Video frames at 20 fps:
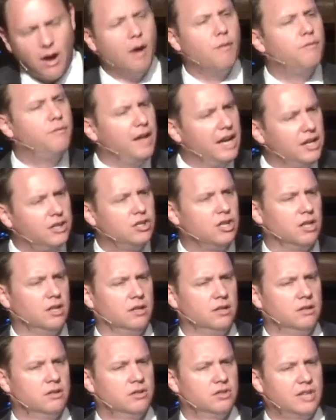a
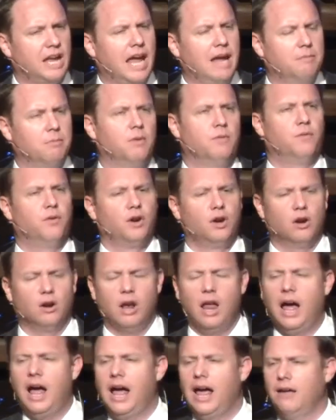vision statement for your
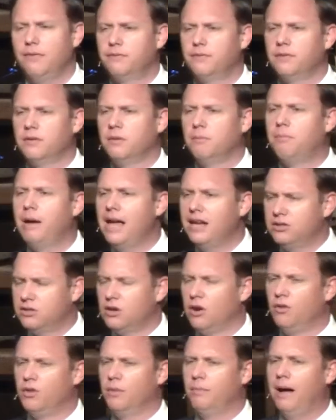life
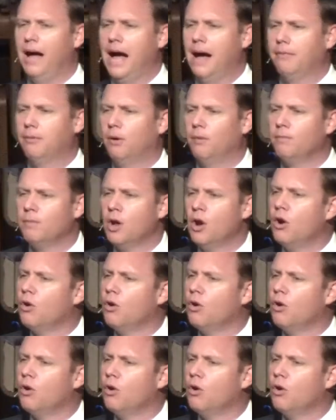based on the Bible.